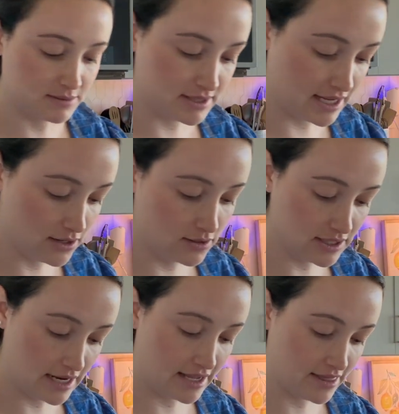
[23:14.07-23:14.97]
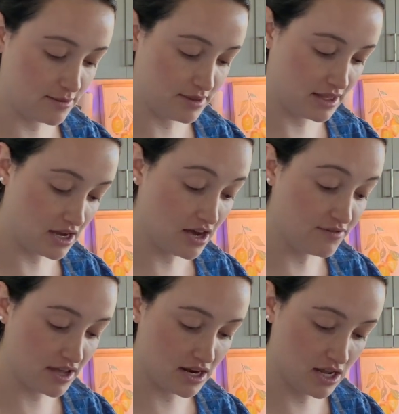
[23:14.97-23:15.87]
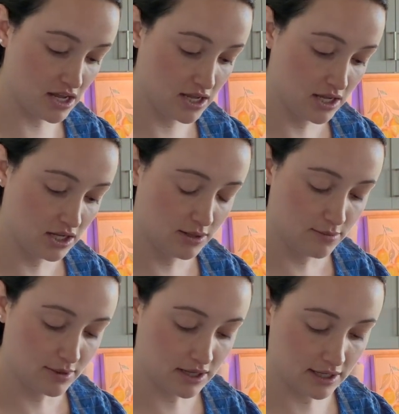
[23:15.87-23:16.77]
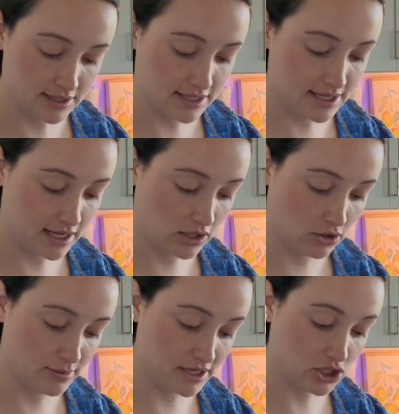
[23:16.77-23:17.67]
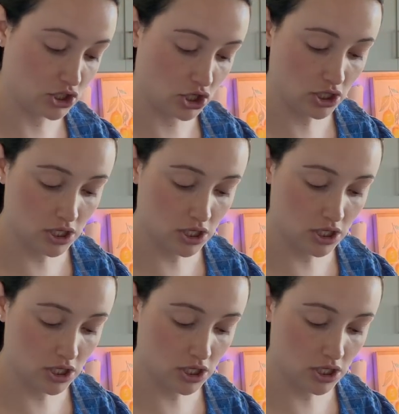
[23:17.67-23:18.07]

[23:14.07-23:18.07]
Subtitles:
potatoes and get them in the oven because they take a little bit to cook.